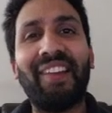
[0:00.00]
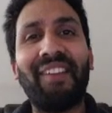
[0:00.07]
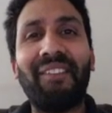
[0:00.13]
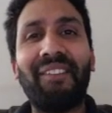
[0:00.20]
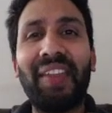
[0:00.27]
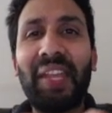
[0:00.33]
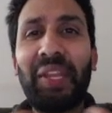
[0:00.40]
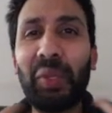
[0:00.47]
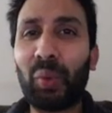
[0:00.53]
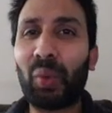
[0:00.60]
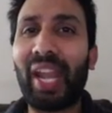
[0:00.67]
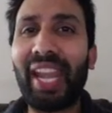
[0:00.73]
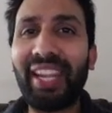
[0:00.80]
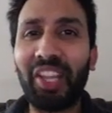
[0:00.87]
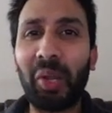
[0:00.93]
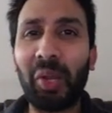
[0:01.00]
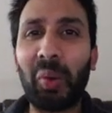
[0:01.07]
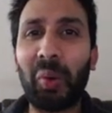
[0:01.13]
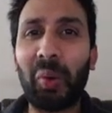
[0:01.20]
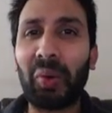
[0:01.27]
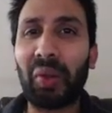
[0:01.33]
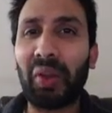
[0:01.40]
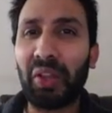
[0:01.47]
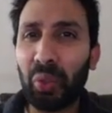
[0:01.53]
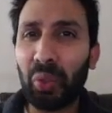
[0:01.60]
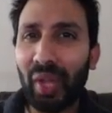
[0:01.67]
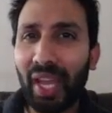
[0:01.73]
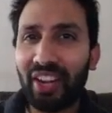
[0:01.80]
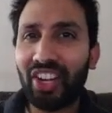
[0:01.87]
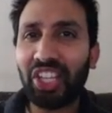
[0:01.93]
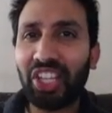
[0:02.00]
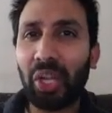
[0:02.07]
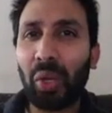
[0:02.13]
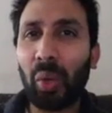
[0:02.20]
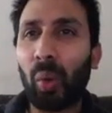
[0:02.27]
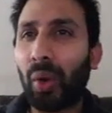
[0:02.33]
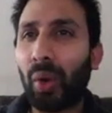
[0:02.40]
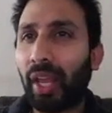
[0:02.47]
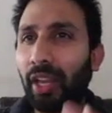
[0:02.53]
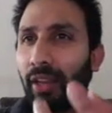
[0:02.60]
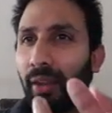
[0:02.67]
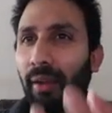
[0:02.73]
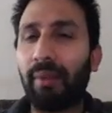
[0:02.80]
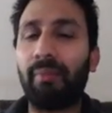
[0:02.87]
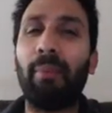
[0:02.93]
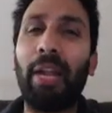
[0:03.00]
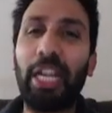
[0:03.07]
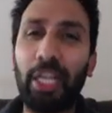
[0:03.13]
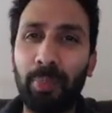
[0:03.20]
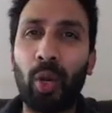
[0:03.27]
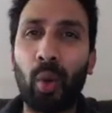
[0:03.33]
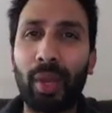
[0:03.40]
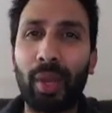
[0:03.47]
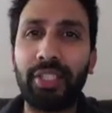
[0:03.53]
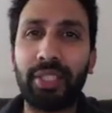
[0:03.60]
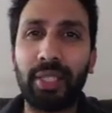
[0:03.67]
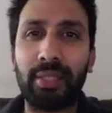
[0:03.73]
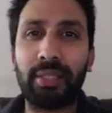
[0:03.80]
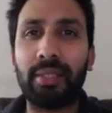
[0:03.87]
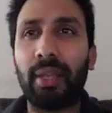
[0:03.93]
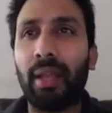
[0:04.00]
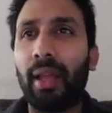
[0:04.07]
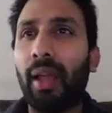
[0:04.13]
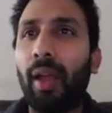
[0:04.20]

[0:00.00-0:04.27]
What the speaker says: When you write the code, you can write the code in multiple locations.